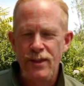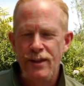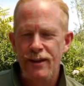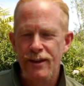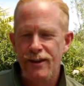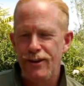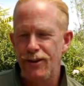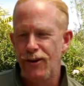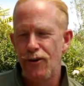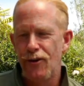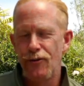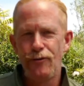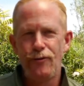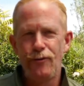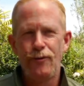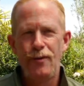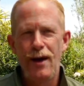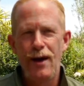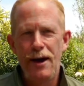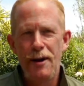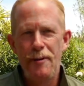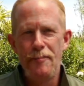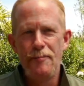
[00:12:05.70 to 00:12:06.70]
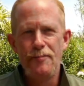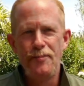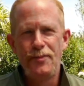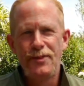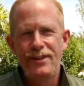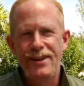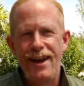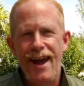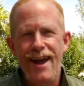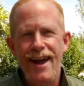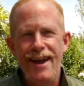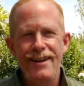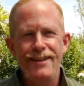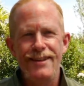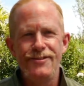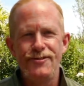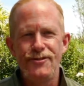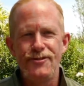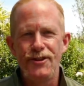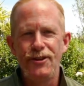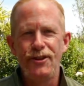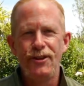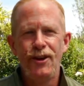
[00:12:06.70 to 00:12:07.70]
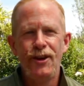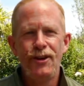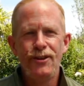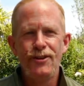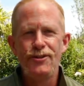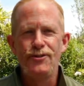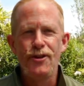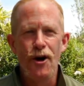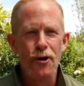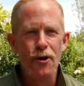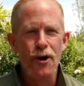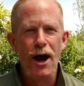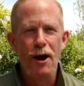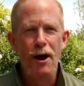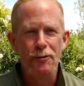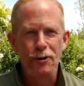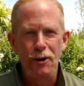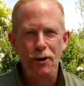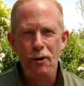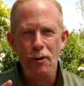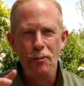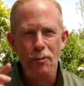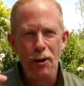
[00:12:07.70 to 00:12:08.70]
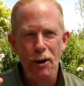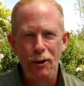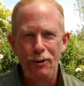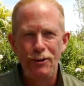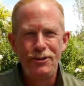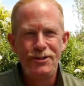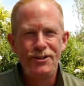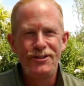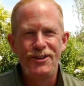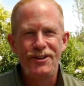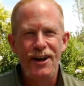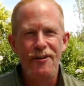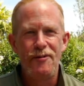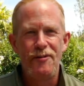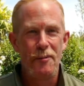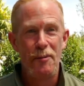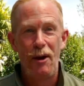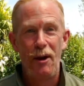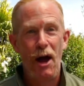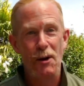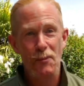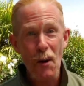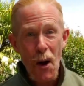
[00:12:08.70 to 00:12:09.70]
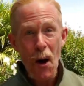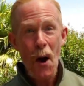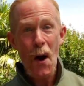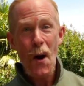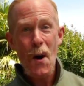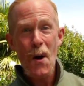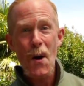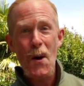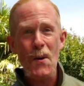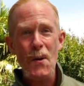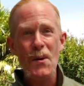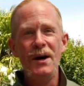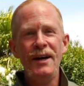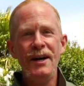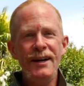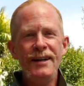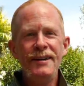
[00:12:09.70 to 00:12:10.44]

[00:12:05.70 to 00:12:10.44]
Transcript: you know, cans and there's no alcohol bottles and stuff. He'd be like, woohoo!